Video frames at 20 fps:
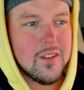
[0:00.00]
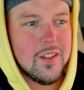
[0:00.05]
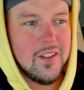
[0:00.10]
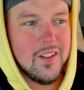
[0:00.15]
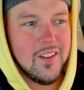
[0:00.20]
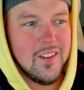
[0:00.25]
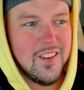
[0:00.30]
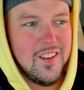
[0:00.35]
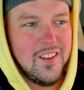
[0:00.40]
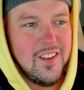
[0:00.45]

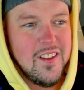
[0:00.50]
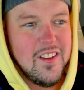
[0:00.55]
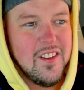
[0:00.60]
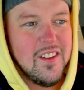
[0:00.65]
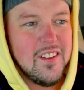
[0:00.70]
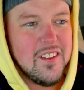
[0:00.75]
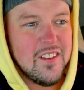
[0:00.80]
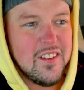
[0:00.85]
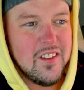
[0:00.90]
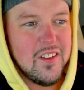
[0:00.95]
to
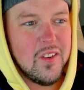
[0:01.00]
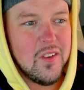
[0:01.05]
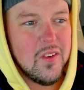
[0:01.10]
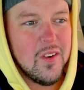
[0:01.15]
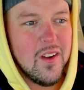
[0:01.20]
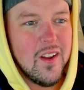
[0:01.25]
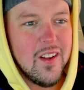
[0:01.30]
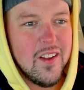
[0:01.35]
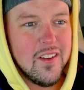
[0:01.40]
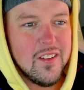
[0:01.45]
to
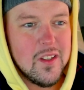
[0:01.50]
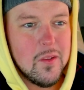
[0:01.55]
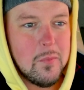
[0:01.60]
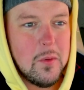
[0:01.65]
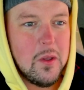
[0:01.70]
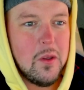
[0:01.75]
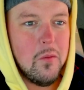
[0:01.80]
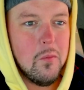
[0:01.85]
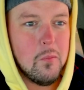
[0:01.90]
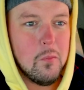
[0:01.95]
uh, to
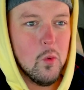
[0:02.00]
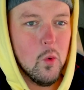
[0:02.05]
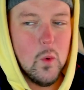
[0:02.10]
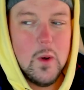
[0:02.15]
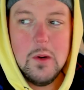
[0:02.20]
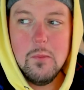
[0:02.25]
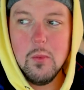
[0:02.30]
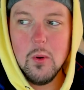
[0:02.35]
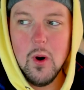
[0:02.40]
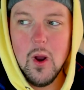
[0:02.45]
be
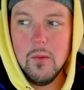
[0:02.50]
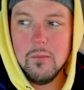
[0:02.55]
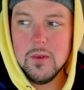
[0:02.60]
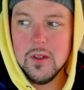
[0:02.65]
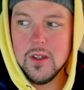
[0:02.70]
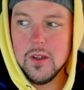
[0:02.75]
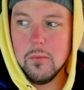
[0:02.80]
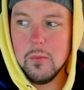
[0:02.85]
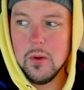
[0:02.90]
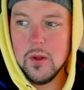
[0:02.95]
re-prompted
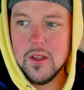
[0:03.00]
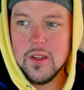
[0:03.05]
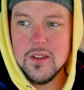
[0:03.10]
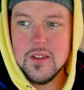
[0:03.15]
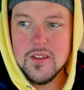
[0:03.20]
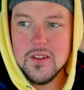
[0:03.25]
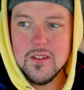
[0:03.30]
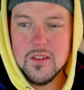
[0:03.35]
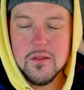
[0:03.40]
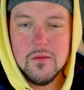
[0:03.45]
to
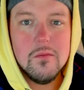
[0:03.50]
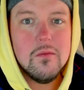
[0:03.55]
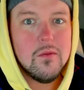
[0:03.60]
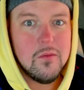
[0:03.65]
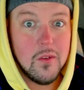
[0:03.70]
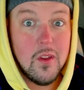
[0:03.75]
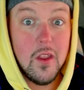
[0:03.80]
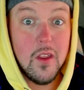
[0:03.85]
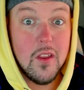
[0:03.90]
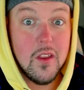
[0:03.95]
place
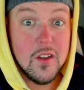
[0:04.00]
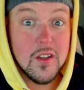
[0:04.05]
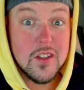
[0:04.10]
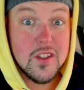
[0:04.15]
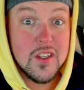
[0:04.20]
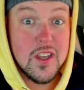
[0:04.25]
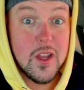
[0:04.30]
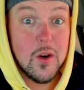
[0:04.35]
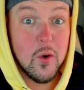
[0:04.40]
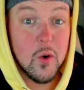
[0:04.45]

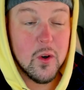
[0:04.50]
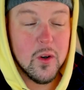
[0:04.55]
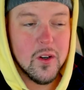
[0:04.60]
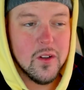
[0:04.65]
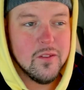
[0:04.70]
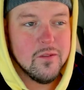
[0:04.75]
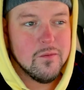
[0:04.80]
said order?